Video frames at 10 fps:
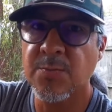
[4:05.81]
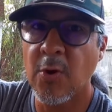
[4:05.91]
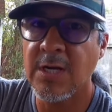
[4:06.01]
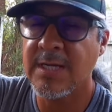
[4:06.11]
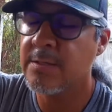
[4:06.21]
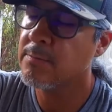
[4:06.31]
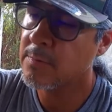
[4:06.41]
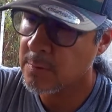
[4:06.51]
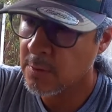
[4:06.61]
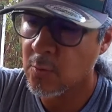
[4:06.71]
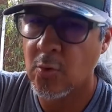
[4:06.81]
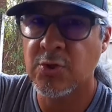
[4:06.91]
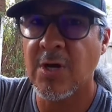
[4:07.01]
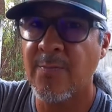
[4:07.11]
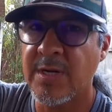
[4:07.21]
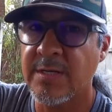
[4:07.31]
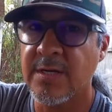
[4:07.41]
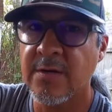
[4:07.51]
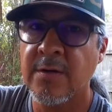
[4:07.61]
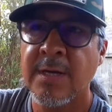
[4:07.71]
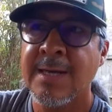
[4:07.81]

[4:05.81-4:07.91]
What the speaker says: boiling, we'll drop it in there.